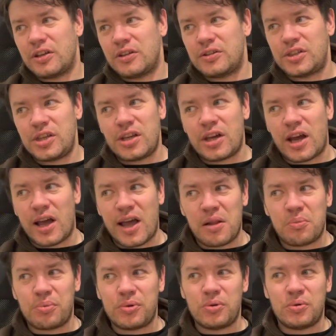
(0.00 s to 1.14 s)
tea
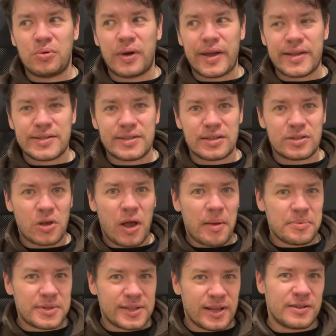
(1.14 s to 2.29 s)
help you as a
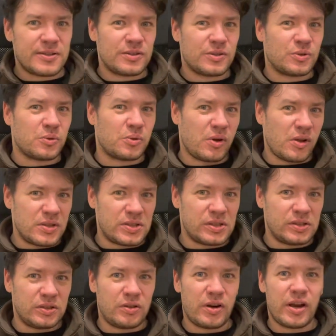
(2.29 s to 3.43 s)
substance to
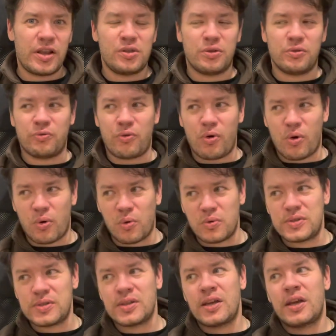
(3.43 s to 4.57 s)
concentrate, to
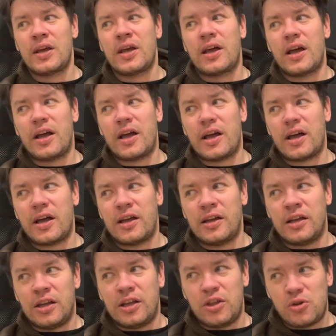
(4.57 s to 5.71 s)
focus.
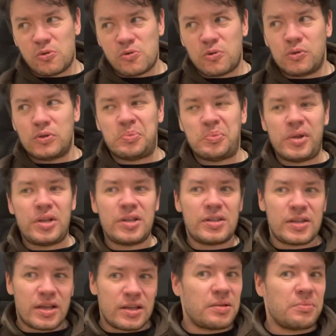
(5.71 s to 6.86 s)
You could
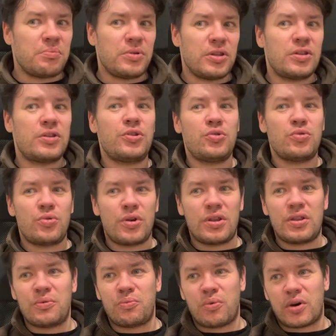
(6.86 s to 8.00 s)
meditate a bit during
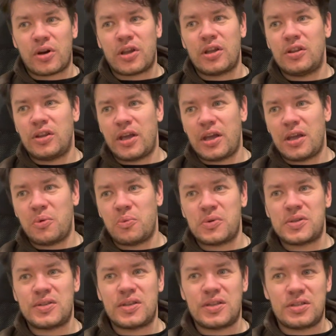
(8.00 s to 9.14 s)
the working day
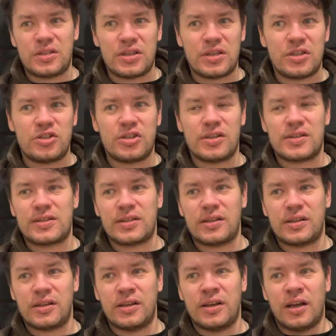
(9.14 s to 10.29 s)
with the tea, just
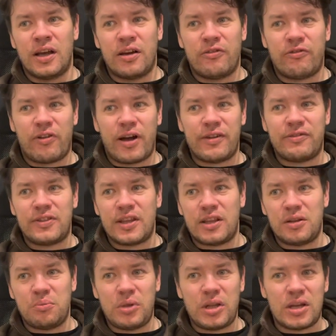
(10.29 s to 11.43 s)
5-10
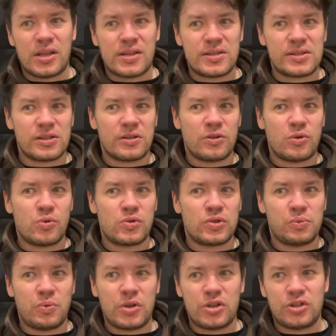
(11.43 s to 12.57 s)
minutes. You
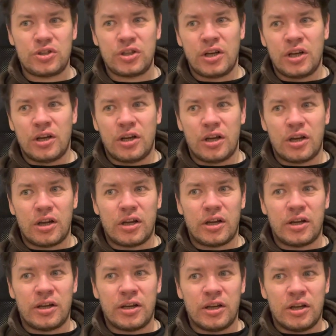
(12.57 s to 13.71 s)
switch
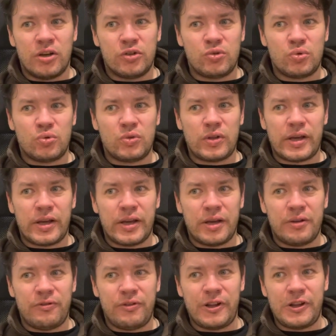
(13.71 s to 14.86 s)
to the
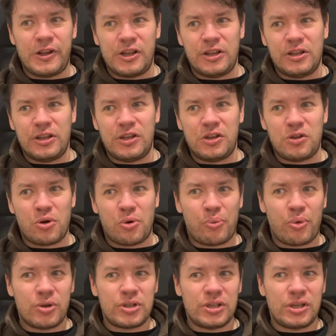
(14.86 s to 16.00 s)
feeling in your
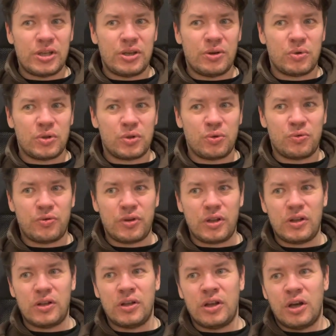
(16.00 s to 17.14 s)
body, what you
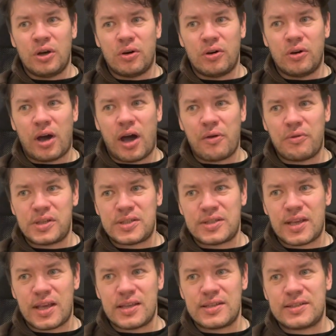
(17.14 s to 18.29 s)
feel, how it
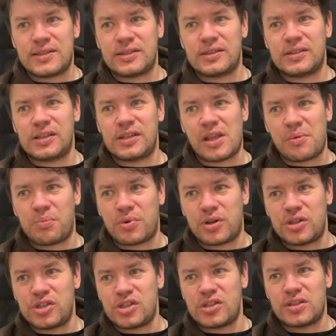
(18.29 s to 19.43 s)
tastes, the
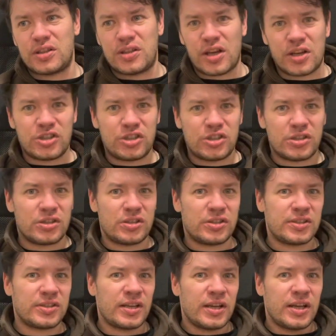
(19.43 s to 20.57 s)
temperature, the
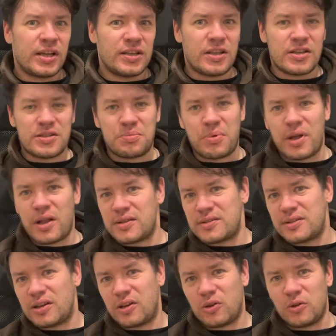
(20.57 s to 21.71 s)
textures, the smells,
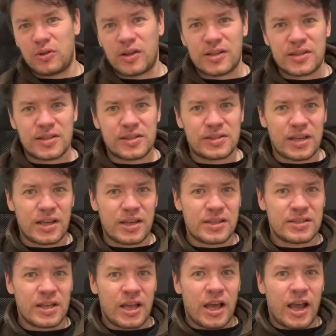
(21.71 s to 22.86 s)
and all other things.
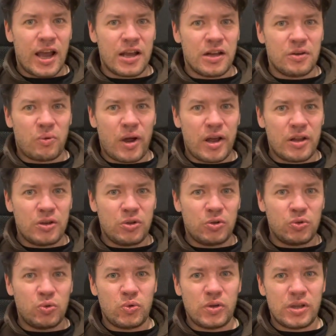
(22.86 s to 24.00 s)
and while you
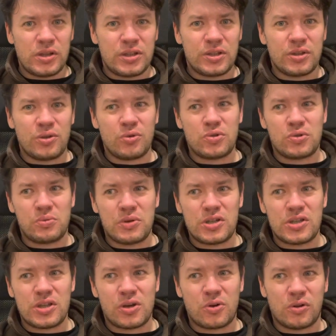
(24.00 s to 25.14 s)
do it, you switch
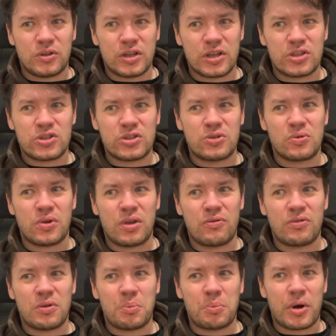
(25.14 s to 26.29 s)
the context, you give
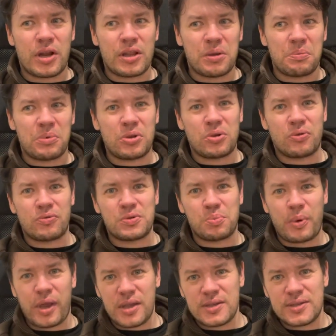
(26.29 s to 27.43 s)
the brain a bit of
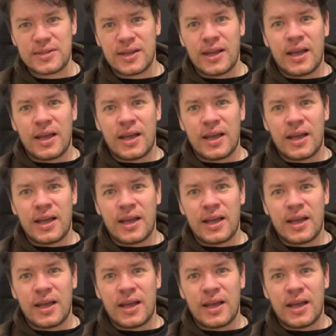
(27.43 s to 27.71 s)
space,